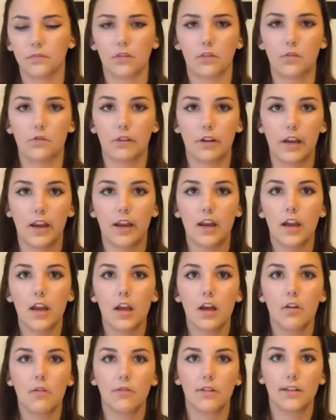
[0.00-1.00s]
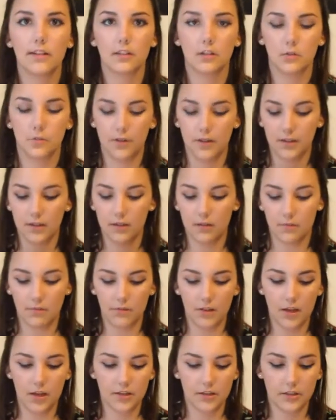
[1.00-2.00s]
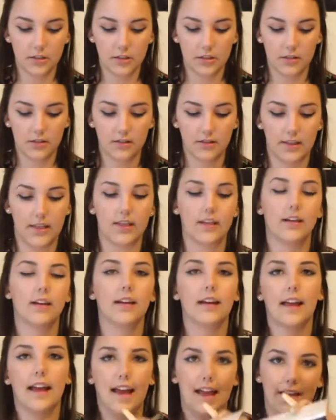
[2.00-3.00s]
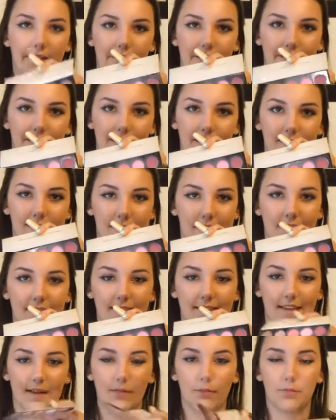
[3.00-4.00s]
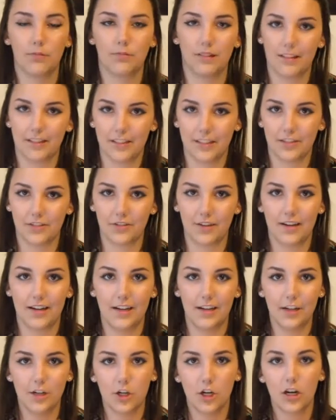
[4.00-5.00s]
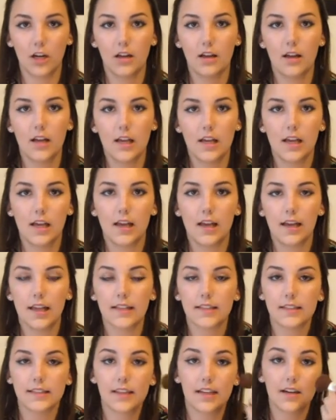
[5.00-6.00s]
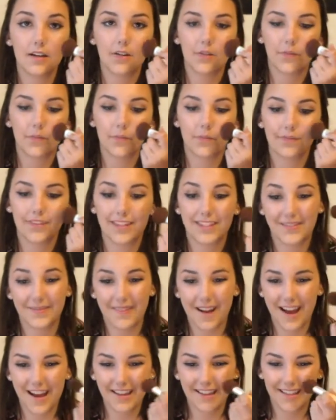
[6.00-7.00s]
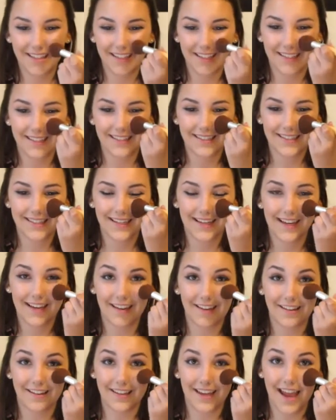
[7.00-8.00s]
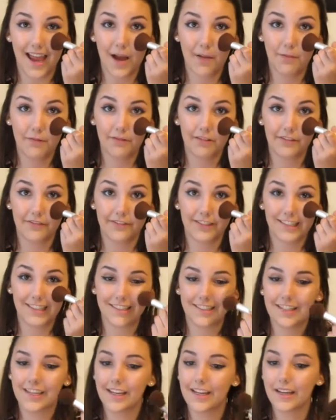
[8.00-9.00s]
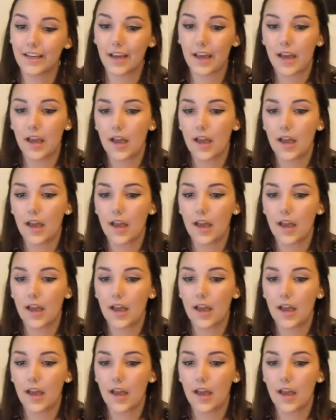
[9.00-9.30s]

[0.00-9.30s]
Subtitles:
when you're putting on blush, like I have all these example blushes right here, instead of smiling and sticking it on the apple of your cheek,